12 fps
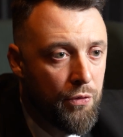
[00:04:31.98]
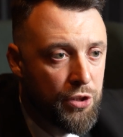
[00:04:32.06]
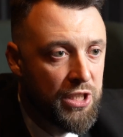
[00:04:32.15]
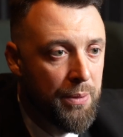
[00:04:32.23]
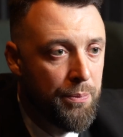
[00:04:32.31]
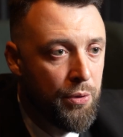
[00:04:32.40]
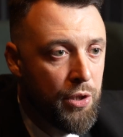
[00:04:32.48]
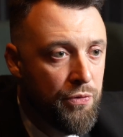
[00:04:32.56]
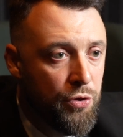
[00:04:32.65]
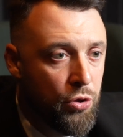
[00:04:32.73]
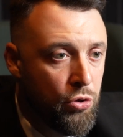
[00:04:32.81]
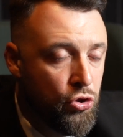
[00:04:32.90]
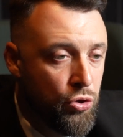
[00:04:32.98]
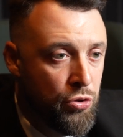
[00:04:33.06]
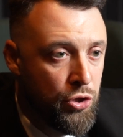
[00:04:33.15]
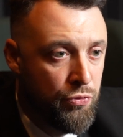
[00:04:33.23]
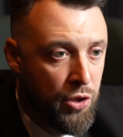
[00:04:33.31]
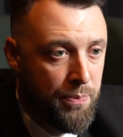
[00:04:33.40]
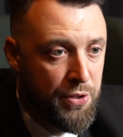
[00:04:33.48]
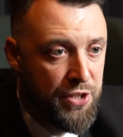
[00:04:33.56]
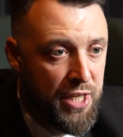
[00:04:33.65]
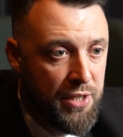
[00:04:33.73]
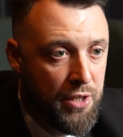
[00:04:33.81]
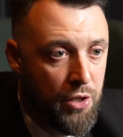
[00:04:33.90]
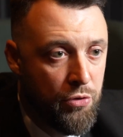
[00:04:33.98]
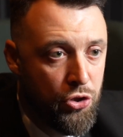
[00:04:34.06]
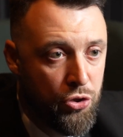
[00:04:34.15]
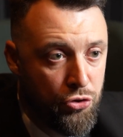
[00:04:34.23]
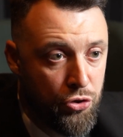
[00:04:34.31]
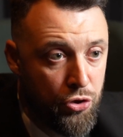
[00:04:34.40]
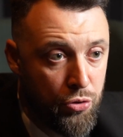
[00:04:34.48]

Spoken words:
For example, if your coinsurance is 20% and your surgery